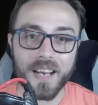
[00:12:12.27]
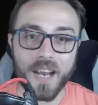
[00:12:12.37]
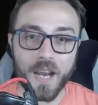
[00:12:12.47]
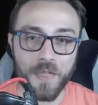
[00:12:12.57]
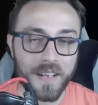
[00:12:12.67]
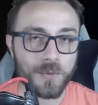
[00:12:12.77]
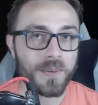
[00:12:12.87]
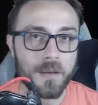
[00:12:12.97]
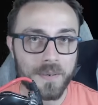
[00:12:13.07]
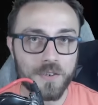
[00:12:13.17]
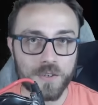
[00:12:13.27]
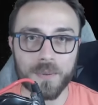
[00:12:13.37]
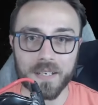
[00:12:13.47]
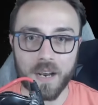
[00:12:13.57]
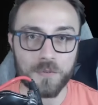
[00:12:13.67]
And that's what I've been
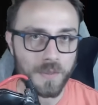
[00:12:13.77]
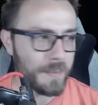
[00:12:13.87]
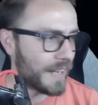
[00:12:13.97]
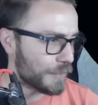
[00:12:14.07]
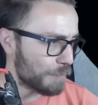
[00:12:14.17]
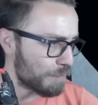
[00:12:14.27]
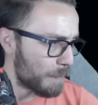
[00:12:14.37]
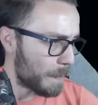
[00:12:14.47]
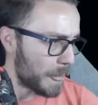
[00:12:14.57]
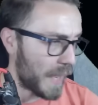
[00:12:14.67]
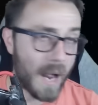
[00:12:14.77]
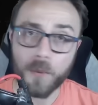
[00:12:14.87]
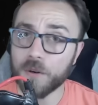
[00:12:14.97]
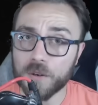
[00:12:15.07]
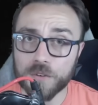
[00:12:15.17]
doing now for the past
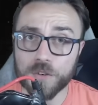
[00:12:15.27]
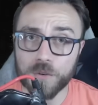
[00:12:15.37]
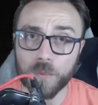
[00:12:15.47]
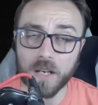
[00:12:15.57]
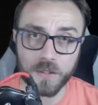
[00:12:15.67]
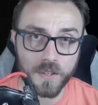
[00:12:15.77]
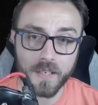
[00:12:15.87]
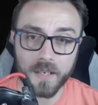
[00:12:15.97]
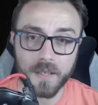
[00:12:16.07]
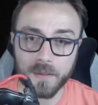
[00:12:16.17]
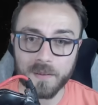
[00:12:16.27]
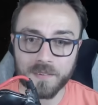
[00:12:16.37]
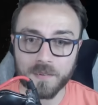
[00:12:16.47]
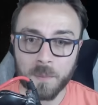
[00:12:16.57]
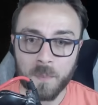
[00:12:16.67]
hour or two while looking at
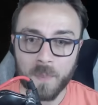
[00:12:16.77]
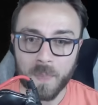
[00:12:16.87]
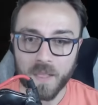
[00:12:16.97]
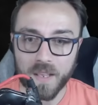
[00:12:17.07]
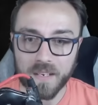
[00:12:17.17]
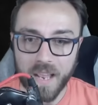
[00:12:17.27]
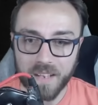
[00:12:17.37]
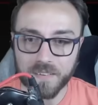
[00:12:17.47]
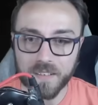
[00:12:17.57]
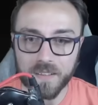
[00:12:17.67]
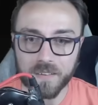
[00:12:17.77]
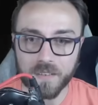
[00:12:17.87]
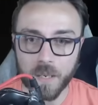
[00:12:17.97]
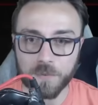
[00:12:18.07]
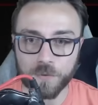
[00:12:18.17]
this and asking these
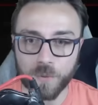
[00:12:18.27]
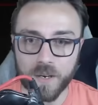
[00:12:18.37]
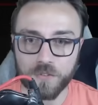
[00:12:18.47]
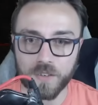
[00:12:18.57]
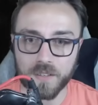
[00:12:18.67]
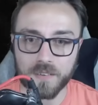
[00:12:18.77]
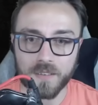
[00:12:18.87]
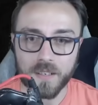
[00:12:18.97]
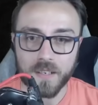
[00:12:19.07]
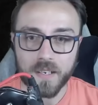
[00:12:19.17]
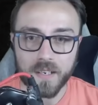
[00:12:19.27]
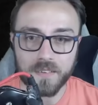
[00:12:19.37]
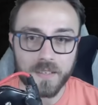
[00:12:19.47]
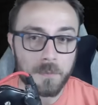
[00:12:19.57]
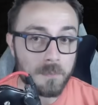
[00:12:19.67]
types of questions is
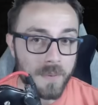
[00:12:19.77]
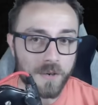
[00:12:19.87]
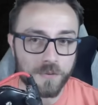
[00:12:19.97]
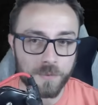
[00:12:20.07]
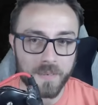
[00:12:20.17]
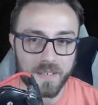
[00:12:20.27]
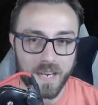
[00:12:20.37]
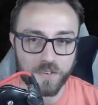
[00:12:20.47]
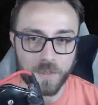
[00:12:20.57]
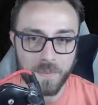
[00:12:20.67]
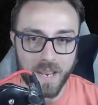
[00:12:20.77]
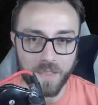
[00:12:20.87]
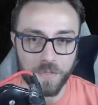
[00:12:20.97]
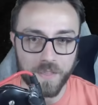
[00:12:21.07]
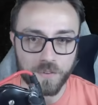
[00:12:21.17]
it better for me to actually
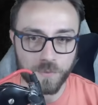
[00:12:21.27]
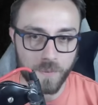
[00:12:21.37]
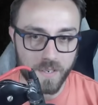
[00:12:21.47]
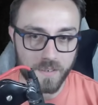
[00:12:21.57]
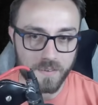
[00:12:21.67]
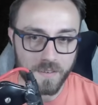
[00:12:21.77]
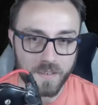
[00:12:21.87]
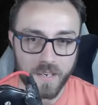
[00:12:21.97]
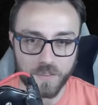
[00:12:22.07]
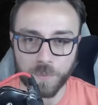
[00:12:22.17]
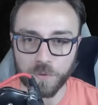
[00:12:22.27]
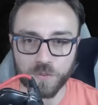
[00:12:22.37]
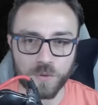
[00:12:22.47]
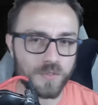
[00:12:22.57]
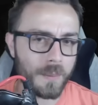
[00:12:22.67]
pad this way as opposed
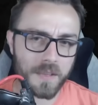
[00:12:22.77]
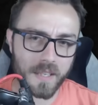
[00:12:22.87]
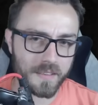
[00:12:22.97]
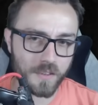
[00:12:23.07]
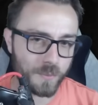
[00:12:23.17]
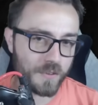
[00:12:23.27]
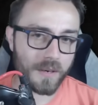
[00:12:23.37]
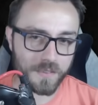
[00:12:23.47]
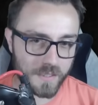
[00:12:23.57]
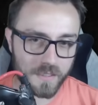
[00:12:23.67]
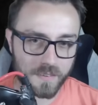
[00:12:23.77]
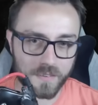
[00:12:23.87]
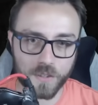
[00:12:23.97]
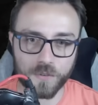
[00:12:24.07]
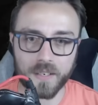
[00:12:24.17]
to something like this, which obviously this
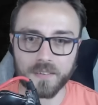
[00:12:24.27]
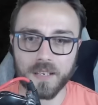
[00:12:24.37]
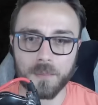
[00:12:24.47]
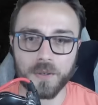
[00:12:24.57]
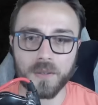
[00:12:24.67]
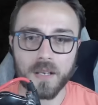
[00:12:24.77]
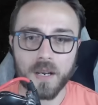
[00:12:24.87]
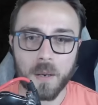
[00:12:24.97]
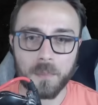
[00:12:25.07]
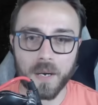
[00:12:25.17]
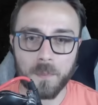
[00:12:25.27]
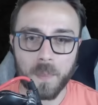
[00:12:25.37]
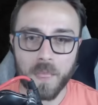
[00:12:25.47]
isn't a great example, but